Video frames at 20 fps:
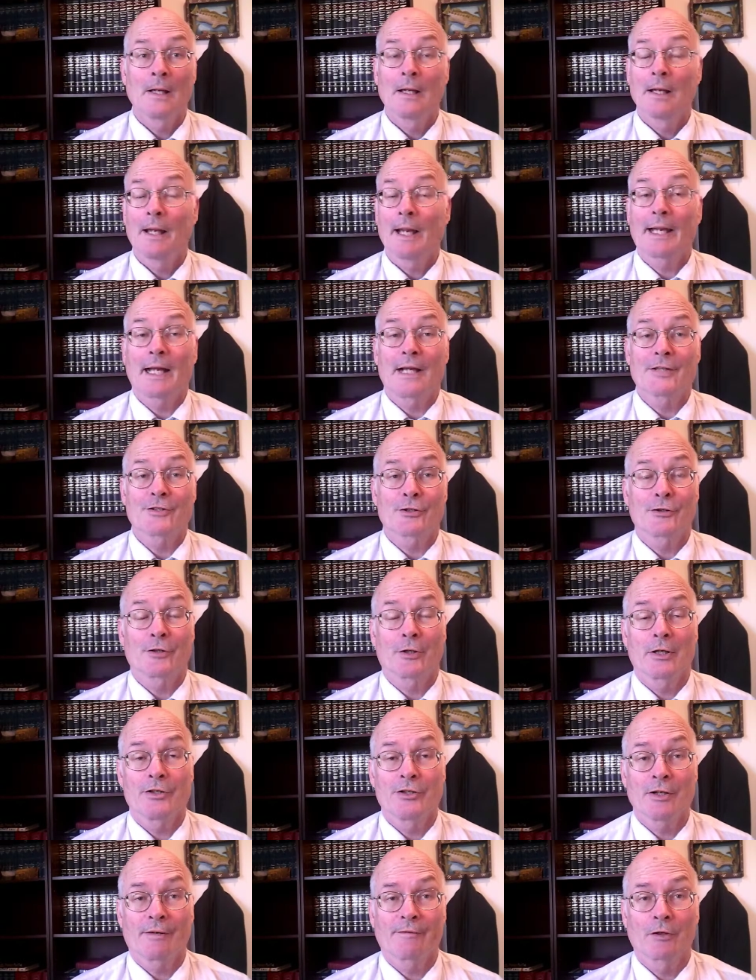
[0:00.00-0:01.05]
Hey guys,
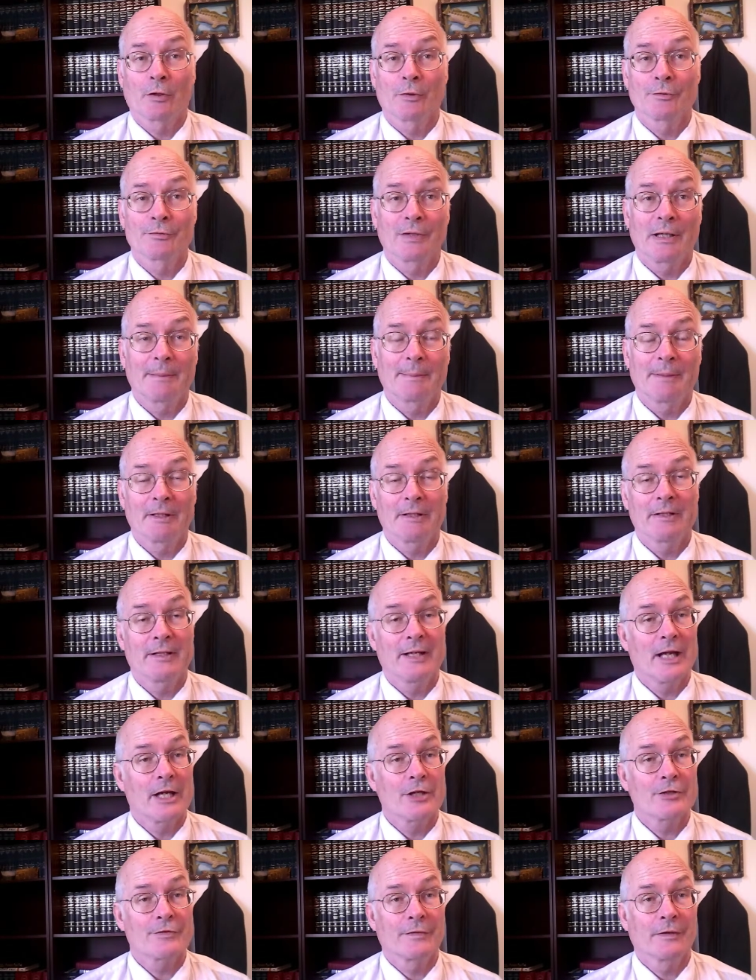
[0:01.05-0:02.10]
attorney Jeff Goldtrap here in
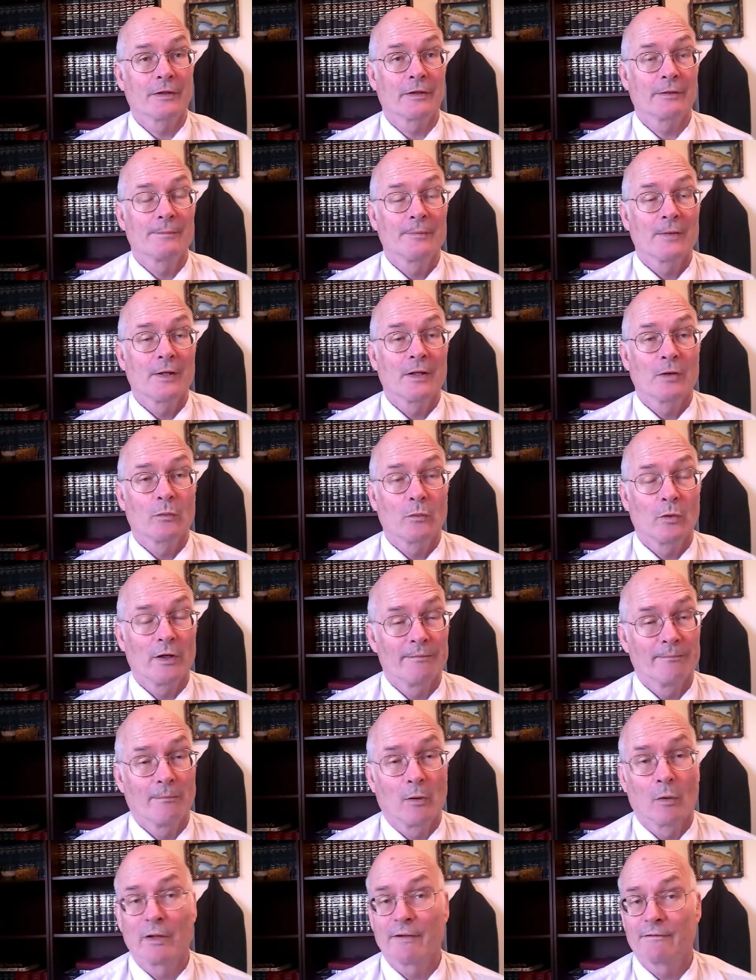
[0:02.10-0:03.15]
Nashville with
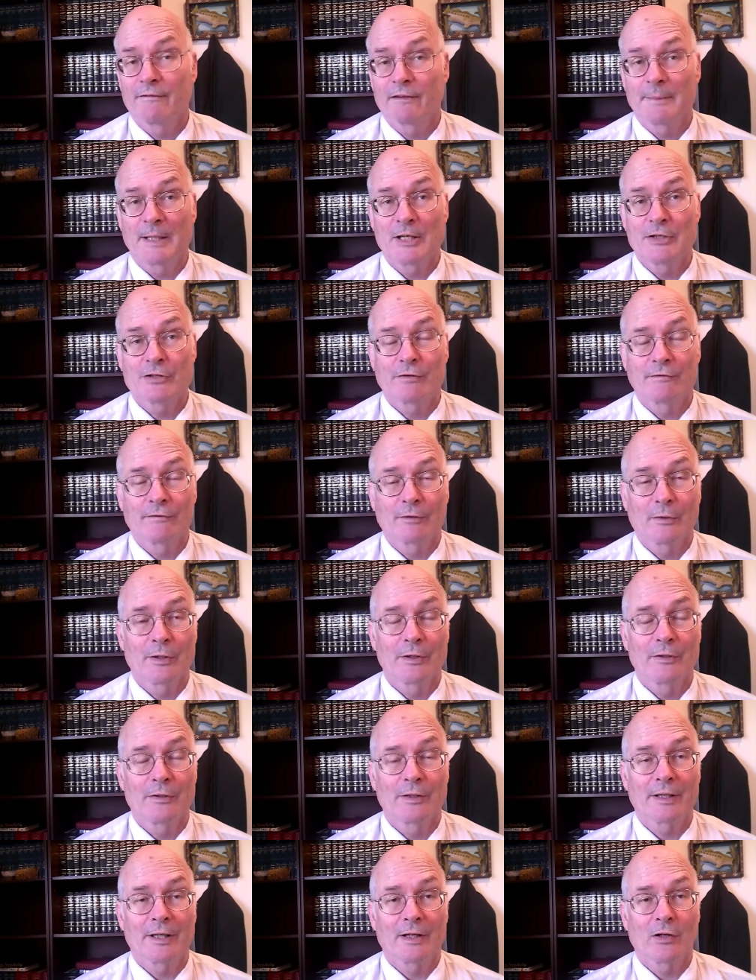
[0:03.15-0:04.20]
more information for
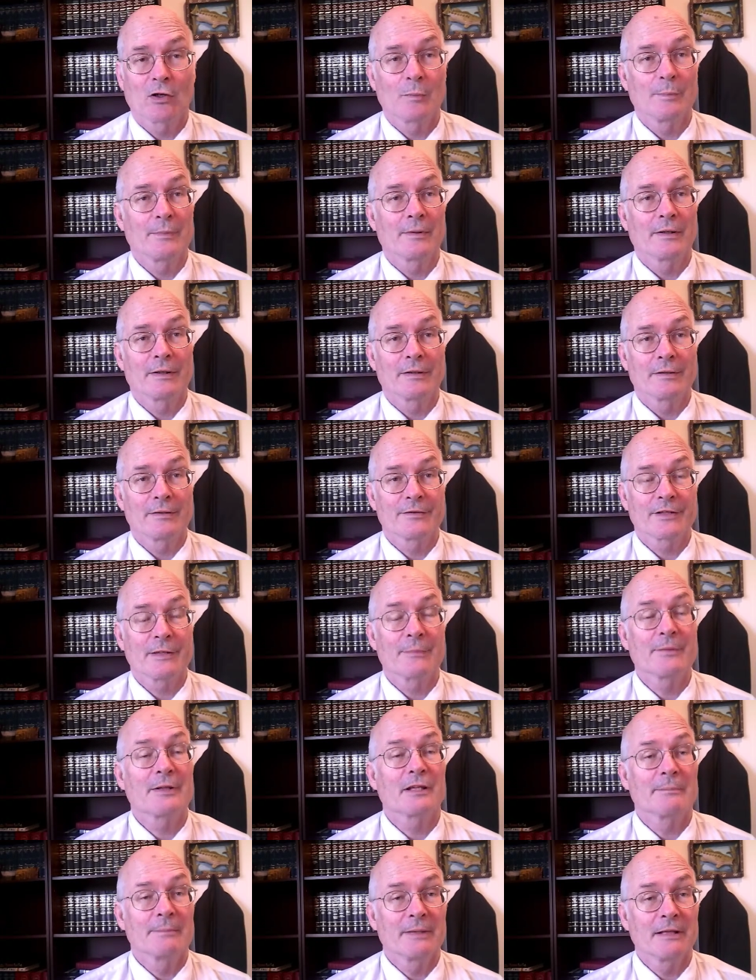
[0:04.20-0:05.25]
you and I hope uh,
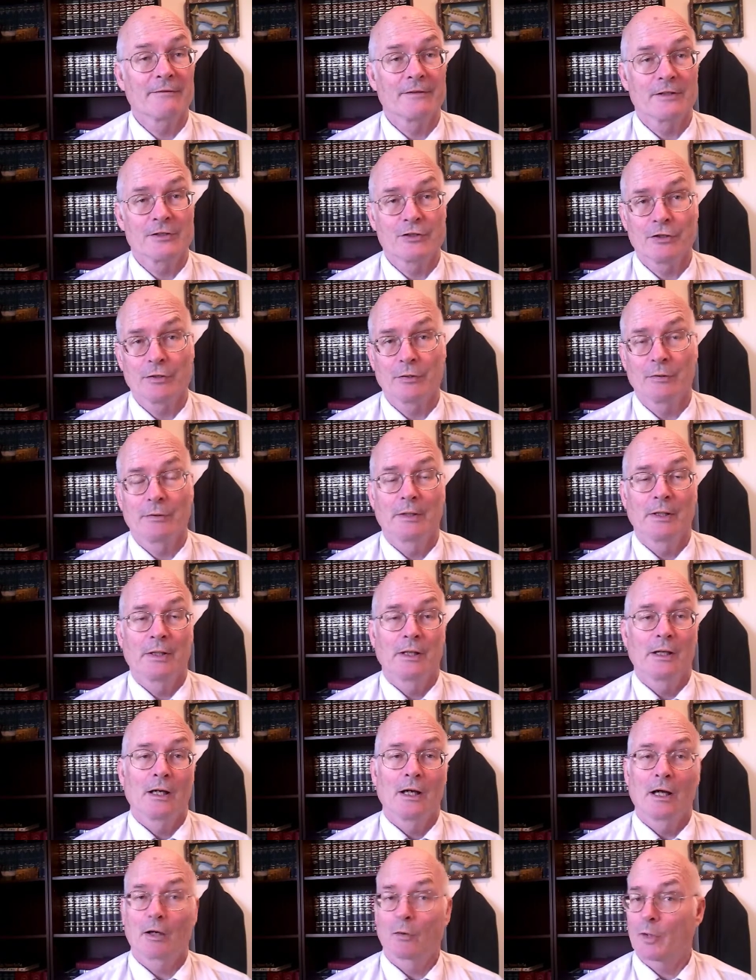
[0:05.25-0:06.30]
something that benefits you.
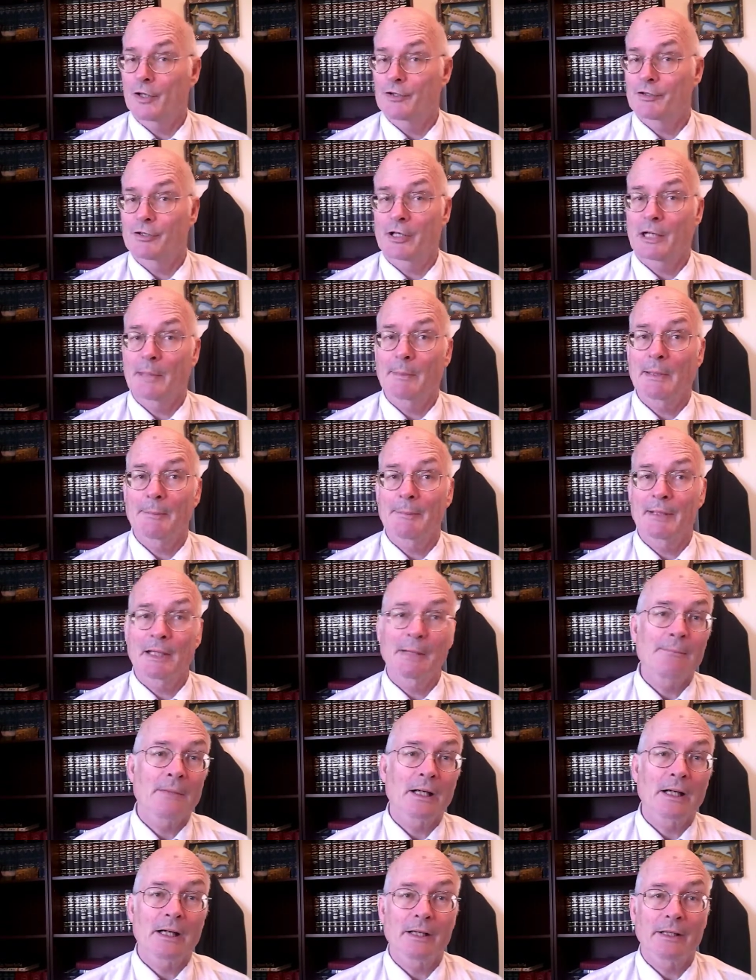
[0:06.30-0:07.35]
A question came up
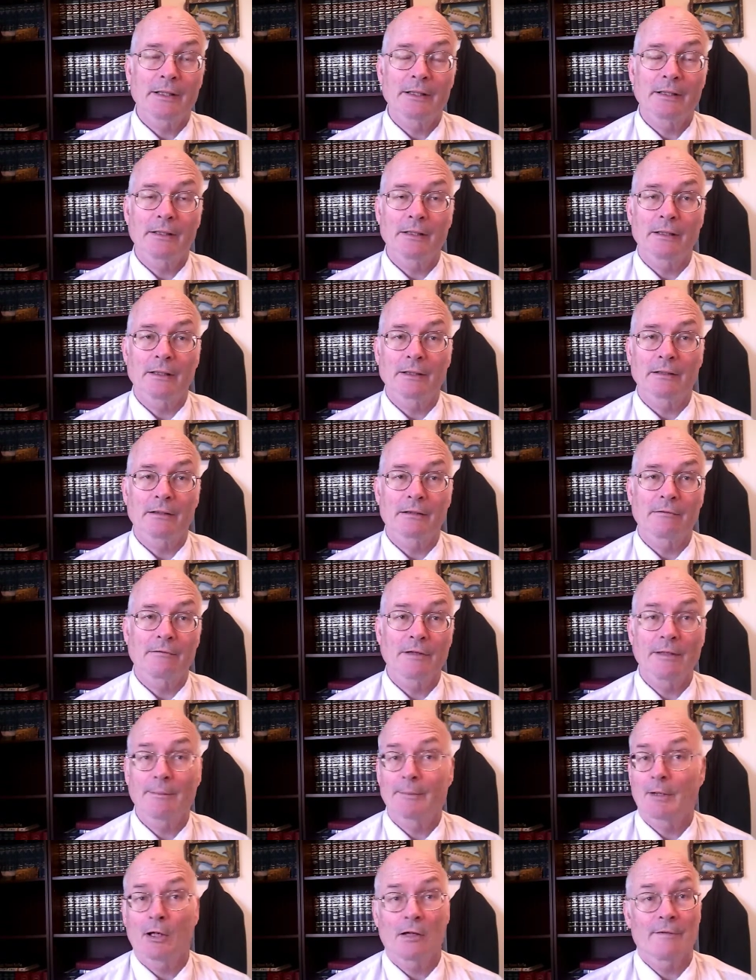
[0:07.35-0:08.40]
in my, uh,
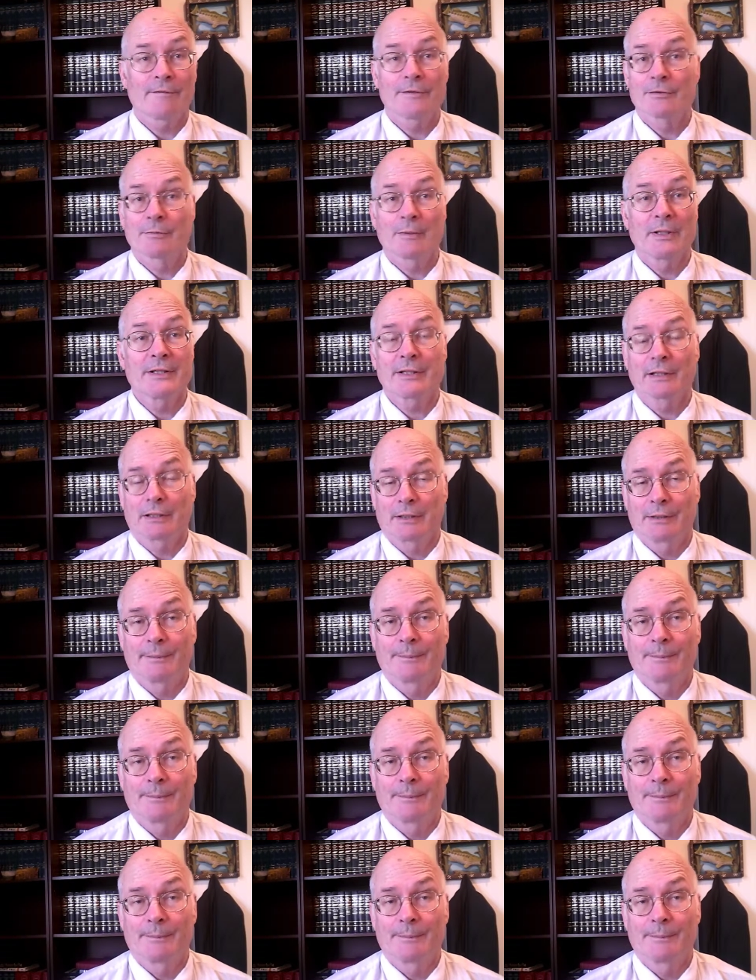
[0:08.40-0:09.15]
in my office recently.